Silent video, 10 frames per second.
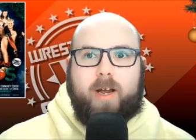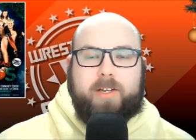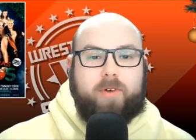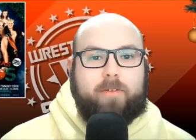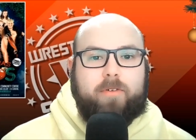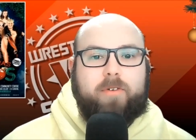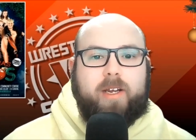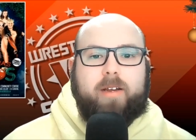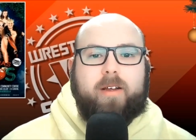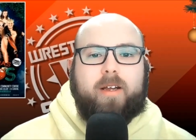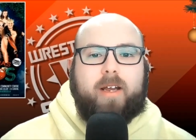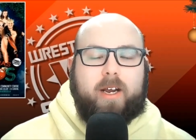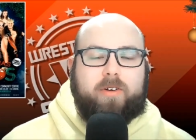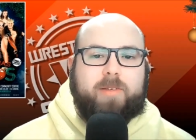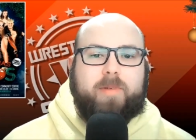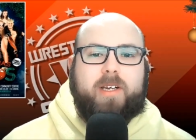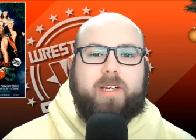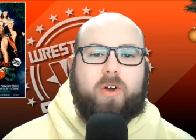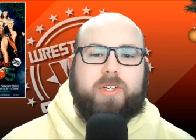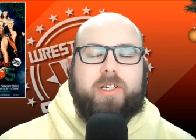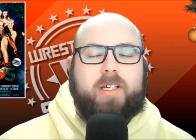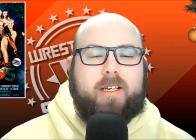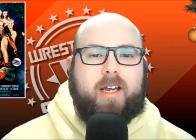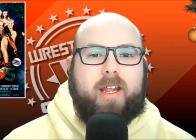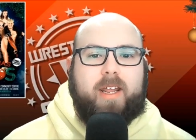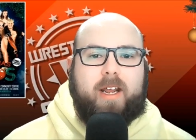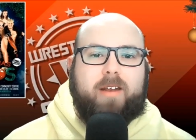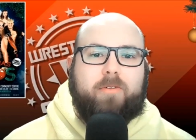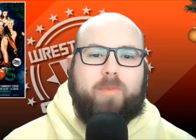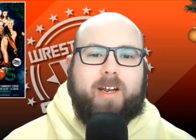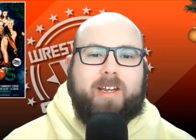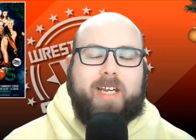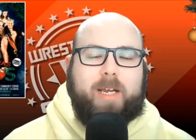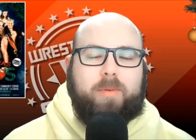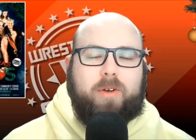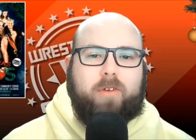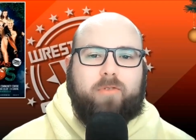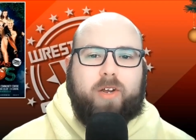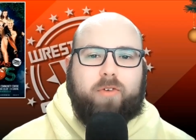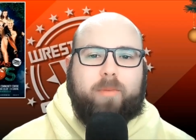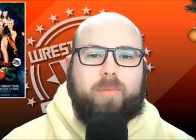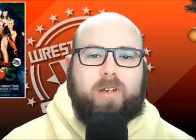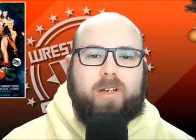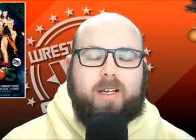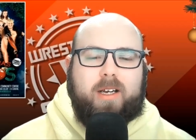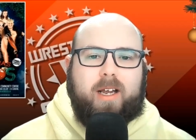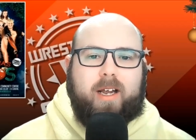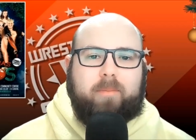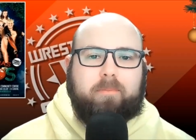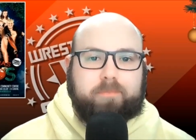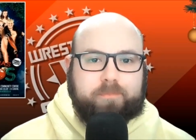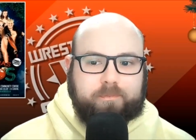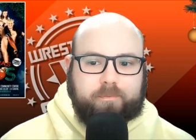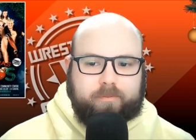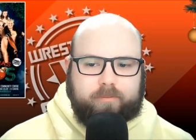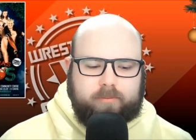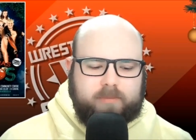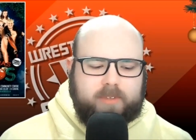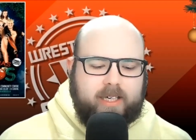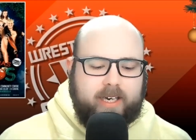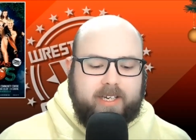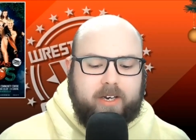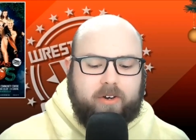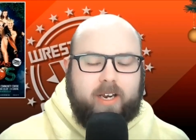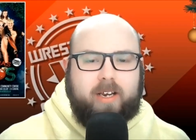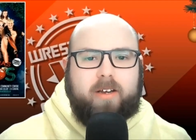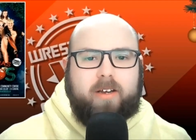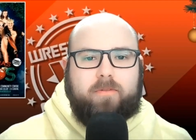as referee at Christmas Chaos and then making his debut at Regal Rumble. Um, he's had a great